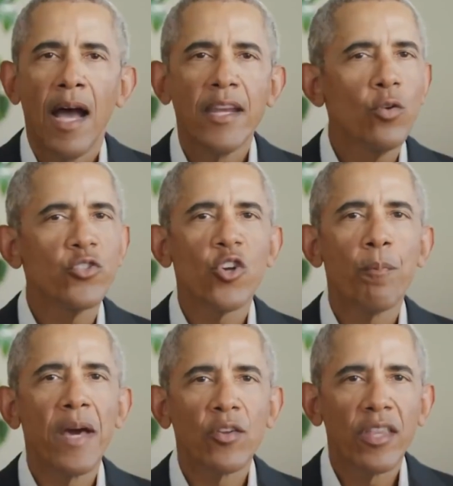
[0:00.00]
I know
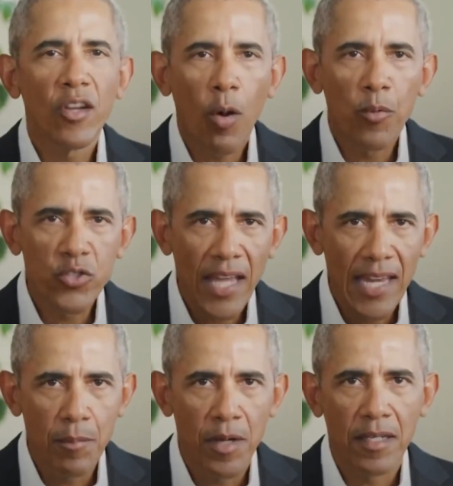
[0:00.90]
Joe better than almost
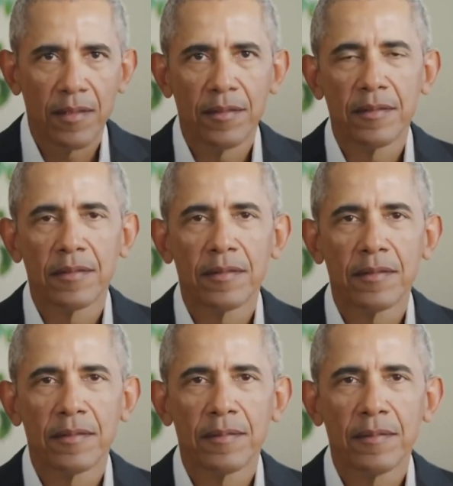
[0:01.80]
anybody.
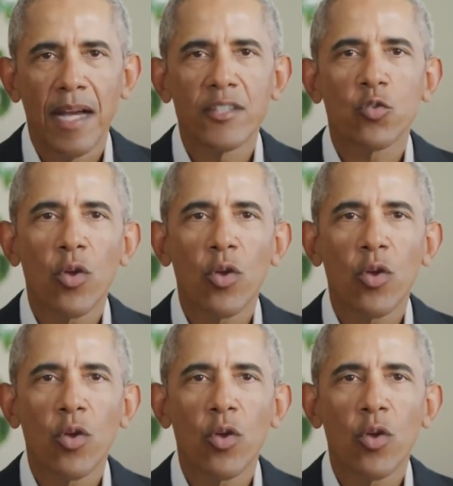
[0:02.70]
I